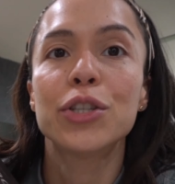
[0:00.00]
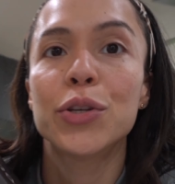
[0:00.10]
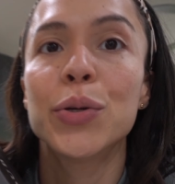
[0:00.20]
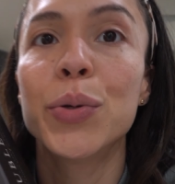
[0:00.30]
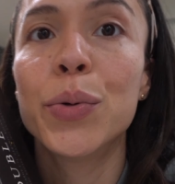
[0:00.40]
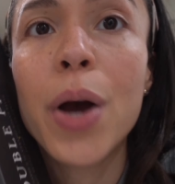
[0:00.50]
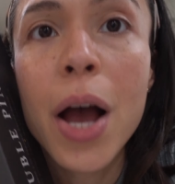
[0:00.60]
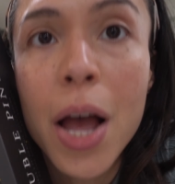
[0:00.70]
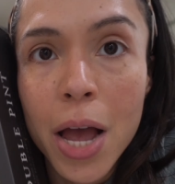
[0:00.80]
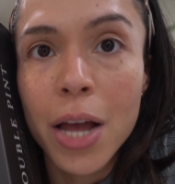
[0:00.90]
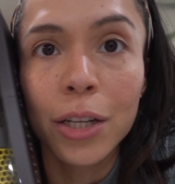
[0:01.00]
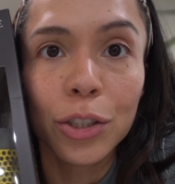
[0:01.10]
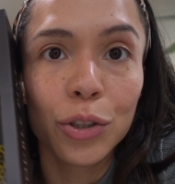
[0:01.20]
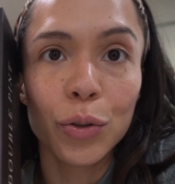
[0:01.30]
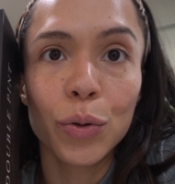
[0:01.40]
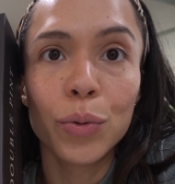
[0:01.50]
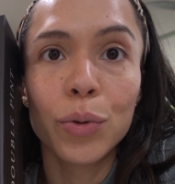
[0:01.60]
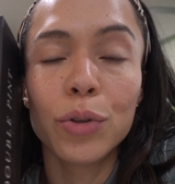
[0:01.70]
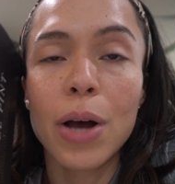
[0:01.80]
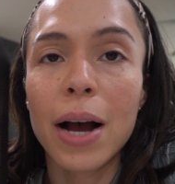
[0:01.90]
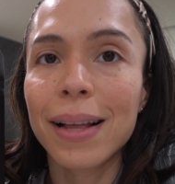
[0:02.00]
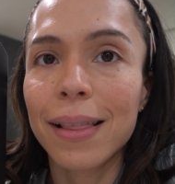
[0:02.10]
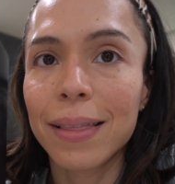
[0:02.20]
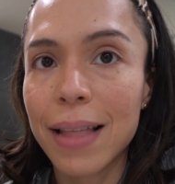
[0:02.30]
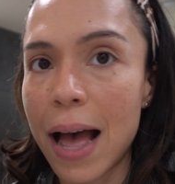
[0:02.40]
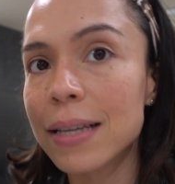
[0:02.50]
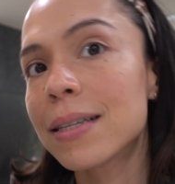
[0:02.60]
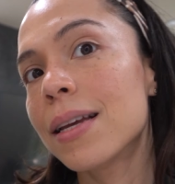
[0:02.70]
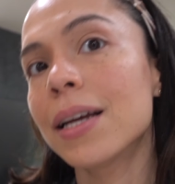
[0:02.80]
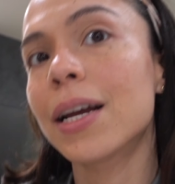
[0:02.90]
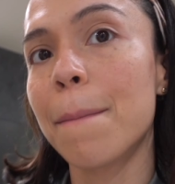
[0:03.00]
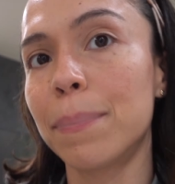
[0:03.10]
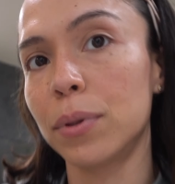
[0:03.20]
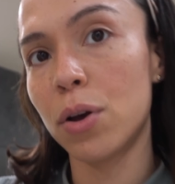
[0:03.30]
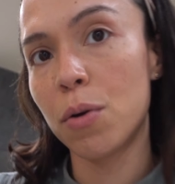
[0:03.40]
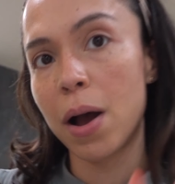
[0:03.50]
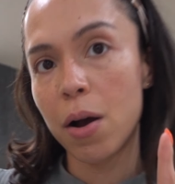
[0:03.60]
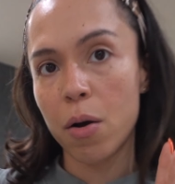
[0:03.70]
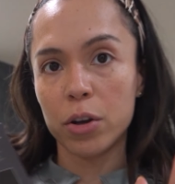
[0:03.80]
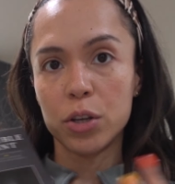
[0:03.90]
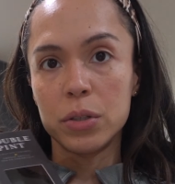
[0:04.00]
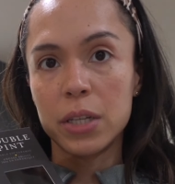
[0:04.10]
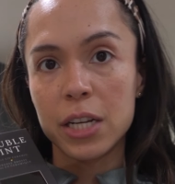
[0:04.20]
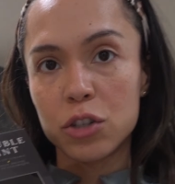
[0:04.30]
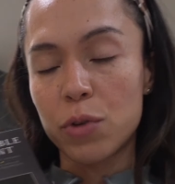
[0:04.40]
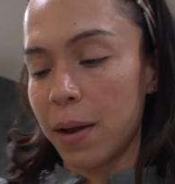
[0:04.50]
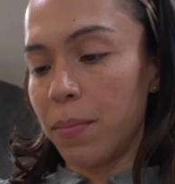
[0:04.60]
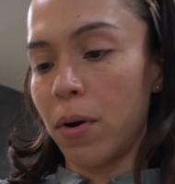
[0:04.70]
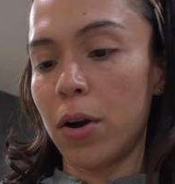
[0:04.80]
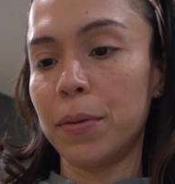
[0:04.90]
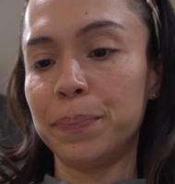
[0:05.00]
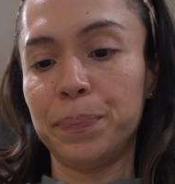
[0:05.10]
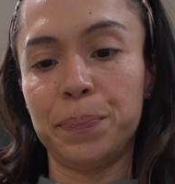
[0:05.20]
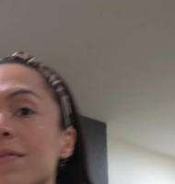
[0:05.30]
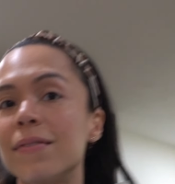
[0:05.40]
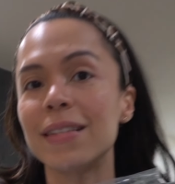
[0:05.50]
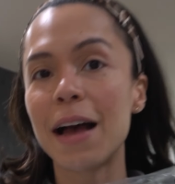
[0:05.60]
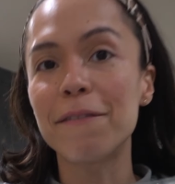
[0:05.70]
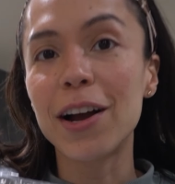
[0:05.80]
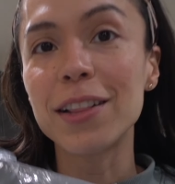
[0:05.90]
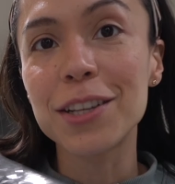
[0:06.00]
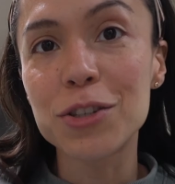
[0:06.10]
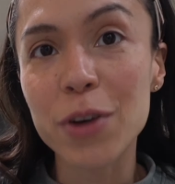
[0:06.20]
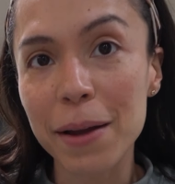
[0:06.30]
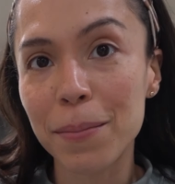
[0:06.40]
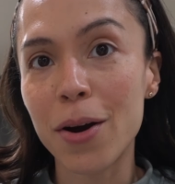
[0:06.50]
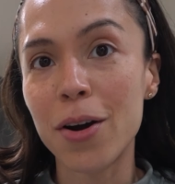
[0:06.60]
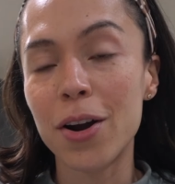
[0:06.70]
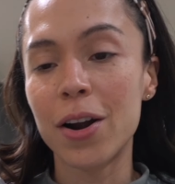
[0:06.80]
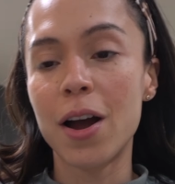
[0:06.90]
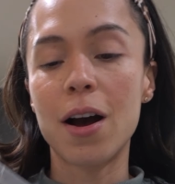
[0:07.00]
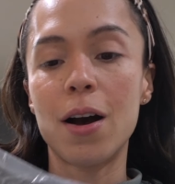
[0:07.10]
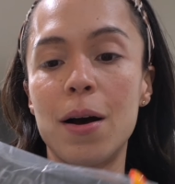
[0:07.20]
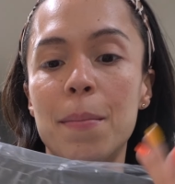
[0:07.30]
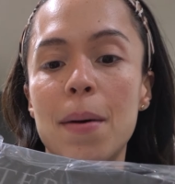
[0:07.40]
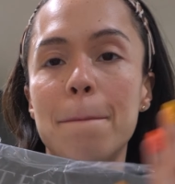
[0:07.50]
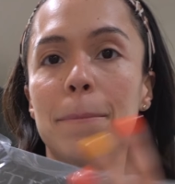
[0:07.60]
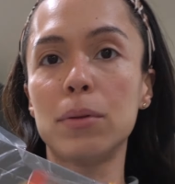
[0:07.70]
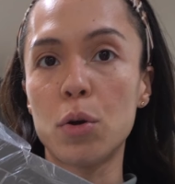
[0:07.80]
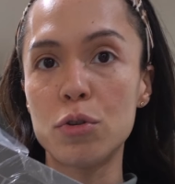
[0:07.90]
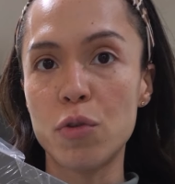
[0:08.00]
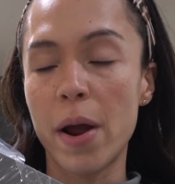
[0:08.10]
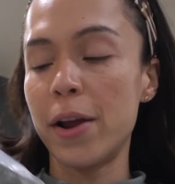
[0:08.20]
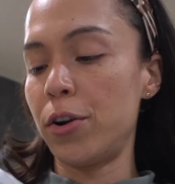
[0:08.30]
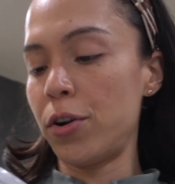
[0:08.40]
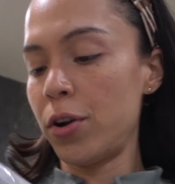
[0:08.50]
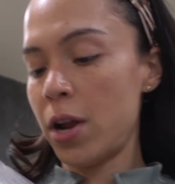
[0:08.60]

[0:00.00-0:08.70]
To do a classic blowout using dry bar. I've got the dry bar blow dryer.